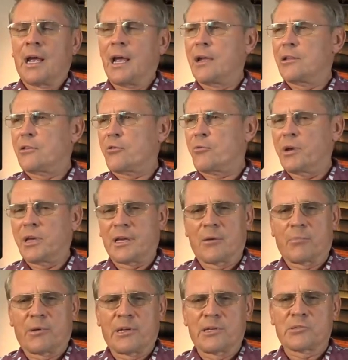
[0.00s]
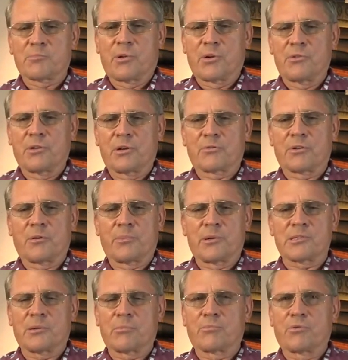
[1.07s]
And the 3 companies blew the
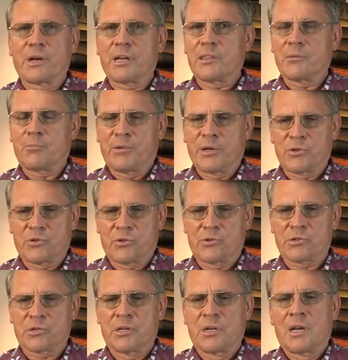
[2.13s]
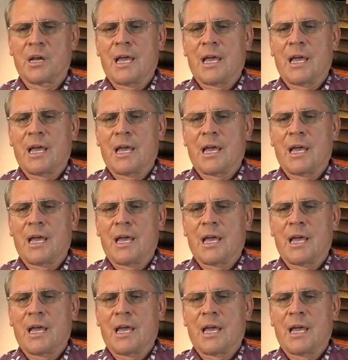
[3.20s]
trumpets and brake the pitchers,